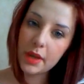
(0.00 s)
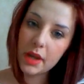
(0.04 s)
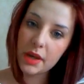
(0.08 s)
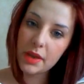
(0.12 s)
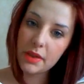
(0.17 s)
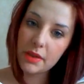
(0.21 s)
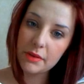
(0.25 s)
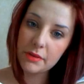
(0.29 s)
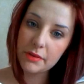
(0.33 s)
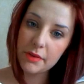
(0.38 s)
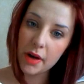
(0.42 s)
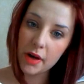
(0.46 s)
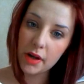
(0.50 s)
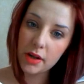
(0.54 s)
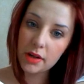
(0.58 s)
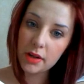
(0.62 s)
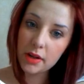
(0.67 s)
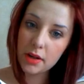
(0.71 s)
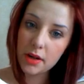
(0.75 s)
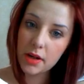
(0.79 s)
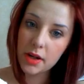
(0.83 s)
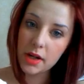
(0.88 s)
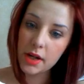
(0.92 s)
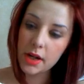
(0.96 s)
at the front,
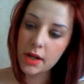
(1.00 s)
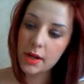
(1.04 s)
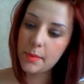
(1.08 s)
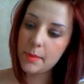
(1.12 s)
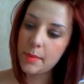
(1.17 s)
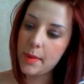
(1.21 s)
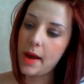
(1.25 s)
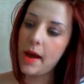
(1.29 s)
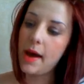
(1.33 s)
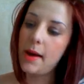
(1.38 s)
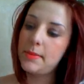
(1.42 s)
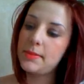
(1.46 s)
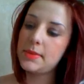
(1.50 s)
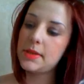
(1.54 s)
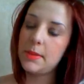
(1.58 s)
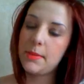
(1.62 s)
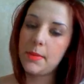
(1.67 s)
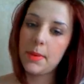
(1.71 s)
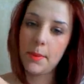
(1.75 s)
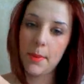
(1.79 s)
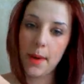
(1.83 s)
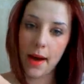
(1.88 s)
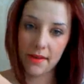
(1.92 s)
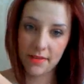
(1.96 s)
but
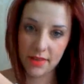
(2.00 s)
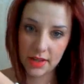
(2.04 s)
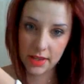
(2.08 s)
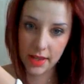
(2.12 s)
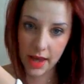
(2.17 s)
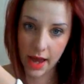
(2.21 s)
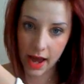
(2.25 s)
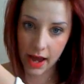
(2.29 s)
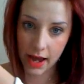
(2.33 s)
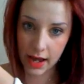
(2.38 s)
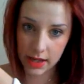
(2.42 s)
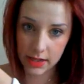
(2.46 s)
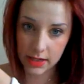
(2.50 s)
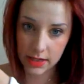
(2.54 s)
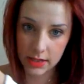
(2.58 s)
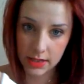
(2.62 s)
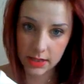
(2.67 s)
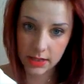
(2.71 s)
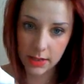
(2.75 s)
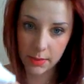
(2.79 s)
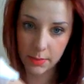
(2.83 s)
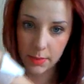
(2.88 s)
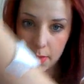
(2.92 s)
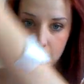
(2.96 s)
some people have it in their
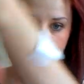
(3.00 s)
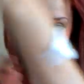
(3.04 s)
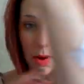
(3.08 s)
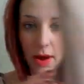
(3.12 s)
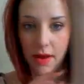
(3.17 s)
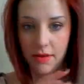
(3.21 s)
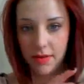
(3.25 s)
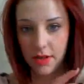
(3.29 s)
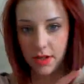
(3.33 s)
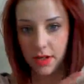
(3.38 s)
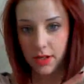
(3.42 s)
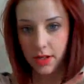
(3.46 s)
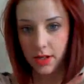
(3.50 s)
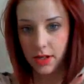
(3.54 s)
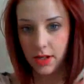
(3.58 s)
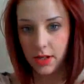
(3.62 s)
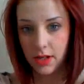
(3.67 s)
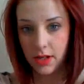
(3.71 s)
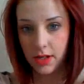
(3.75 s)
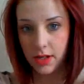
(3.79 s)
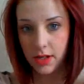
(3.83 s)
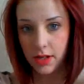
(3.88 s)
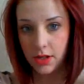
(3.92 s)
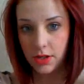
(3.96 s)
hand, some people have it
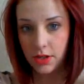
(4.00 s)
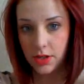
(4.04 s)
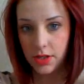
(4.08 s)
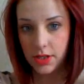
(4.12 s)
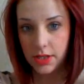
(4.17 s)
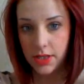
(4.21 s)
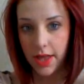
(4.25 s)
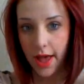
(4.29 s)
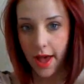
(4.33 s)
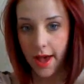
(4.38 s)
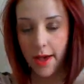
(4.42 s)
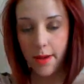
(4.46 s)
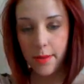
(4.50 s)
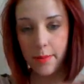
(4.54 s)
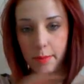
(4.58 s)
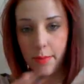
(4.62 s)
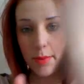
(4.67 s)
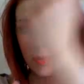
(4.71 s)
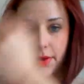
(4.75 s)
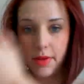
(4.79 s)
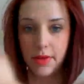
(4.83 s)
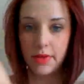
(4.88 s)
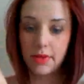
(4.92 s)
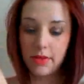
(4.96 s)
just there,
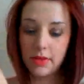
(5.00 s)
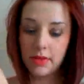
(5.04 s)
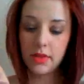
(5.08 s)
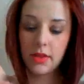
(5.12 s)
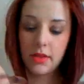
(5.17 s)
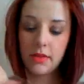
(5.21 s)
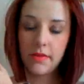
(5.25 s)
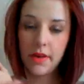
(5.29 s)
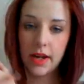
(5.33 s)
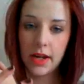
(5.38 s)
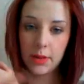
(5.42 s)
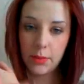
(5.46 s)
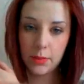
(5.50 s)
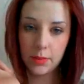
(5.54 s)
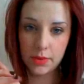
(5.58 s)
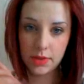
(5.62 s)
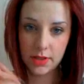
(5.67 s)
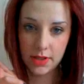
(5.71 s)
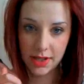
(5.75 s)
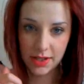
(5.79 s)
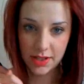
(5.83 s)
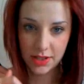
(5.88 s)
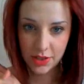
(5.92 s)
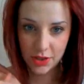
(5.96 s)
but the vein
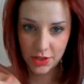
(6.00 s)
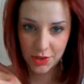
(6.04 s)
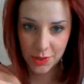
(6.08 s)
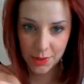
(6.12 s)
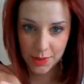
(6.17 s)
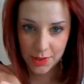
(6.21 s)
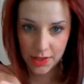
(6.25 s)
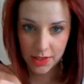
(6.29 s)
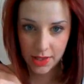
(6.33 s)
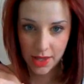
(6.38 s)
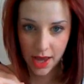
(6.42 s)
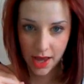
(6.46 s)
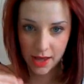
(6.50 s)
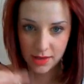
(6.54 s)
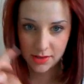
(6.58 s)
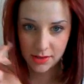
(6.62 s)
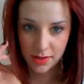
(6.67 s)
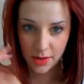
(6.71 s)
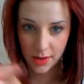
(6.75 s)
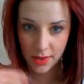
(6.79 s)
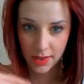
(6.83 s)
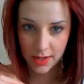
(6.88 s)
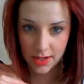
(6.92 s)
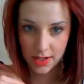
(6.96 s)
was nice and juicy there,
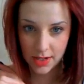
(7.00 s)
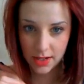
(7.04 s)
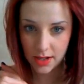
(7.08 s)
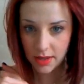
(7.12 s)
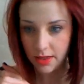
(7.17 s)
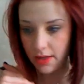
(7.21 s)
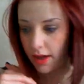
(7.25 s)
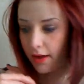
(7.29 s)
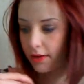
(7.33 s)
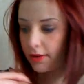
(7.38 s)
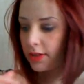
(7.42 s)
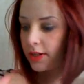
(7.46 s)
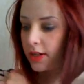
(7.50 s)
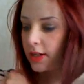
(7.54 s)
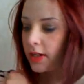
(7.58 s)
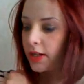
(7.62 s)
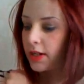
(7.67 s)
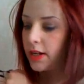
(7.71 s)
so they did it there.